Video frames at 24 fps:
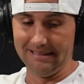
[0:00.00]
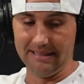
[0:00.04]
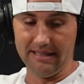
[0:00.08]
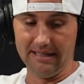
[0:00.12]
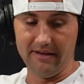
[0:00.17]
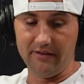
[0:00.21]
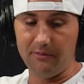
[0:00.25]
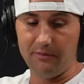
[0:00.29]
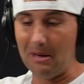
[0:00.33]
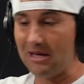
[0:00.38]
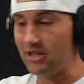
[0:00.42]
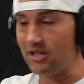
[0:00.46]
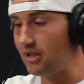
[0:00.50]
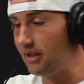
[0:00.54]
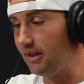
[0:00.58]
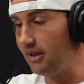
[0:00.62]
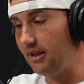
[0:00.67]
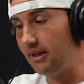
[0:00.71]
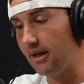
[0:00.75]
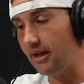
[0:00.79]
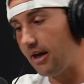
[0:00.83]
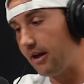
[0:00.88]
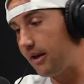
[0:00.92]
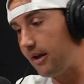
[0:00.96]

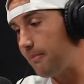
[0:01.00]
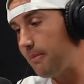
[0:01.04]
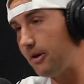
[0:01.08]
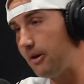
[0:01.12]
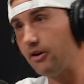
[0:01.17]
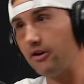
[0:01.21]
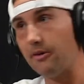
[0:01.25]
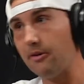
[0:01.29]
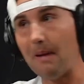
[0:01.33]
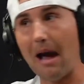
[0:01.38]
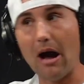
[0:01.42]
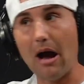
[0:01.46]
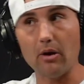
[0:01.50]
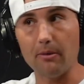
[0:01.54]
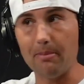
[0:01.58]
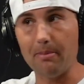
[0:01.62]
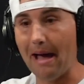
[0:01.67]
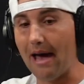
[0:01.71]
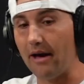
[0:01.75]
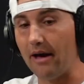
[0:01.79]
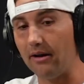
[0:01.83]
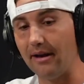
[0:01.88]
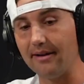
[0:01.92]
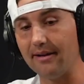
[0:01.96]
especially compared to the power
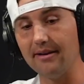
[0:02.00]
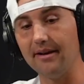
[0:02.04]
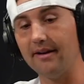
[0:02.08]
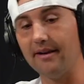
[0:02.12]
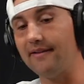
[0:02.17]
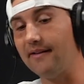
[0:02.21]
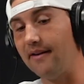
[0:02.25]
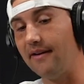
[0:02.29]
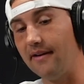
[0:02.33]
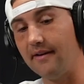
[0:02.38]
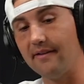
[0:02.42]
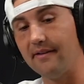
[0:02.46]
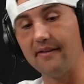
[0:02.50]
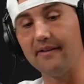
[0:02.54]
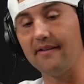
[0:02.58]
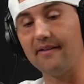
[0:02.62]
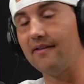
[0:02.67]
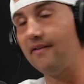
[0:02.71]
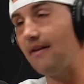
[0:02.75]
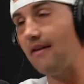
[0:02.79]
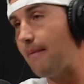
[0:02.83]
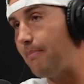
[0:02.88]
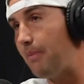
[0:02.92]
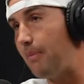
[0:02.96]
paddle, I think it's a
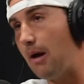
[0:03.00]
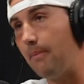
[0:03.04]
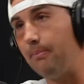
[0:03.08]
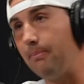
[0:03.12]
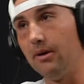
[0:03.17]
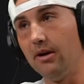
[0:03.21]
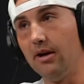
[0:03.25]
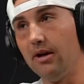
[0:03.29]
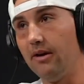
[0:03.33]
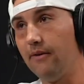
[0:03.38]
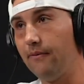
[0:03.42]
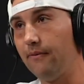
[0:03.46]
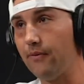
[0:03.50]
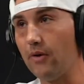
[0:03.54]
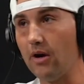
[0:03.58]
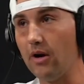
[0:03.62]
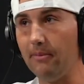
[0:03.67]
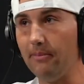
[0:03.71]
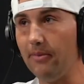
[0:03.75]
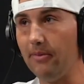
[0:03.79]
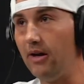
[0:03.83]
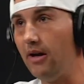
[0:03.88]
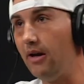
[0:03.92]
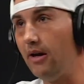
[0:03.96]
step up
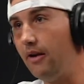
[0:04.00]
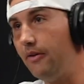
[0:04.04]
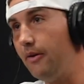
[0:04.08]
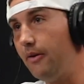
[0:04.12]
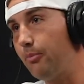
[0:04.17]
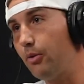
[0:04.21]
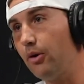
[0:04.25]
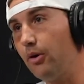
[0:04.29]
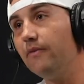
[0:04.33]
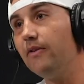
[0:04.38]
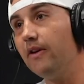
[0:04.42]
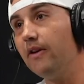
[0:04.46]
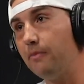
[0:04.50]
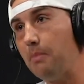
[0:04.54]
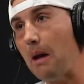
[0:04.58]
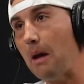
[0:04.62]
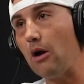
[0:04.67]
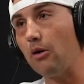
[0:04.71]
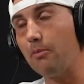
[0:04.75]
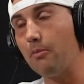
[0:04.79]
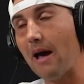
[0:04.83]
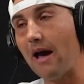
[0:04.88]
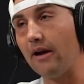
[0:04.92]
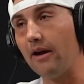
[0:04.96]
from the previous power
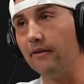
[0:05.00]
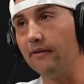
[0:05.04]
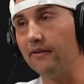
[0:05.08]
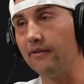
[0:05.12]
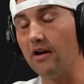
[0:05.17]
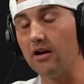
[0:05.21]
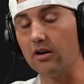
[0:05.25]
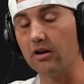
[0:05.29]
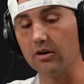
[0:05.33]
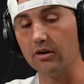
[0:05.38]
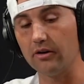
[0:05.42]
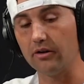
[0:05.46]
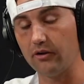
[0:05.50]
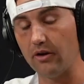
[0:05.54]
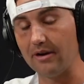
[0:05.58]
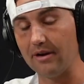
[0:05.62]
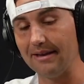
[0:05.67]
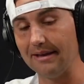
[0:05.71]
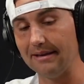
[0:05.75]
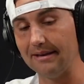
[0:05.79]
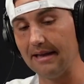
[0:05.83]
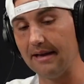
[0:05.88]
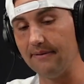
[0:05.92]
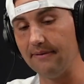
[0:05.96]
paddle of Selkirk. So I
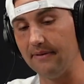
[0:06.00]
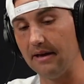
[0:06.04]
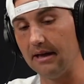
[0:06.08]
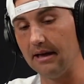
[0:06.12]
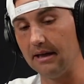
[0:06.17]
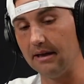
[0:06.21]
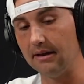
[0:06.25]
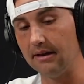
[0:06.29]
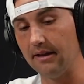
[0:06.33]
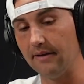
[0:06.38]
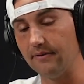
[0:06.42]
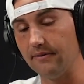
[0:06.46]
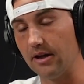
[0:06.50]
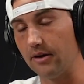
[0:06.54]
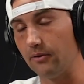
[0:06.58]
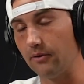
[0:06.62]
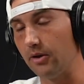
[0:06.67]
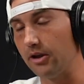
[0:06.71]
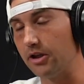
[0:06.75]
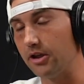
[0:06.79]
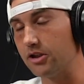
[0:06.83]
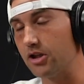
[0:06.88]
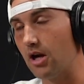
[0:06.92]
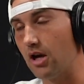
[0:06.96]
think they've done a
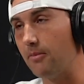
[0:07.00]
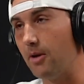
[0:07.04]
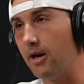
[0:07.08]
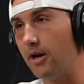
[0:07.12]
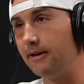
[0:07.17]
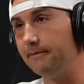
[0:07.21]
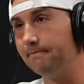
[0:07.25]
really good job on it.